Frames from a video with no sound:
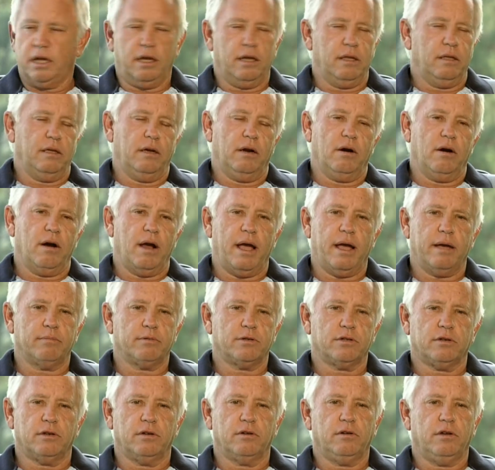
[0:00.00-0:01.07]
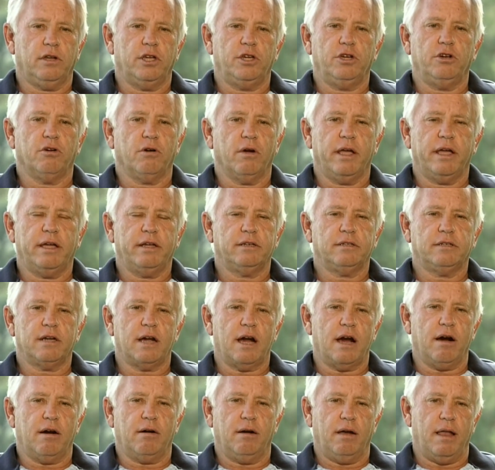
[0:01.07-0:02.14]
there absolutely your
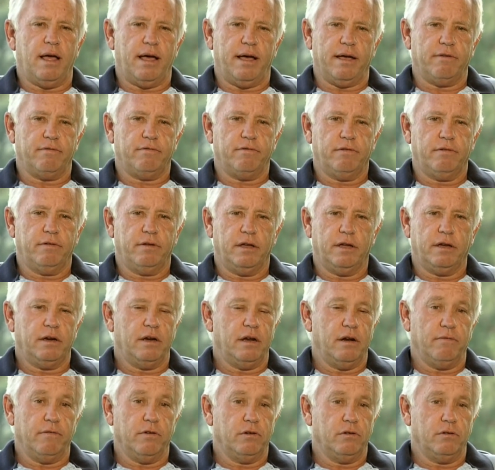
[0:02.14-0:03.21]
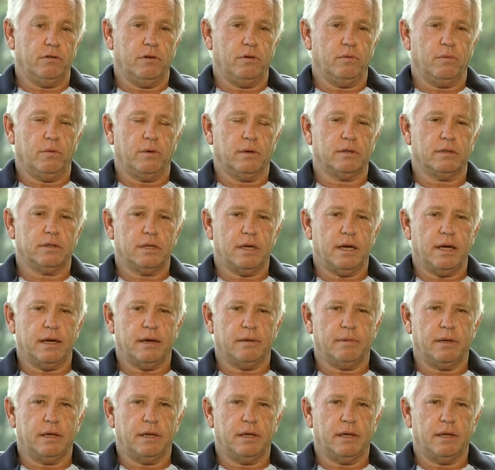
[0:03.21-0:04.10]
entire life and never do it one time.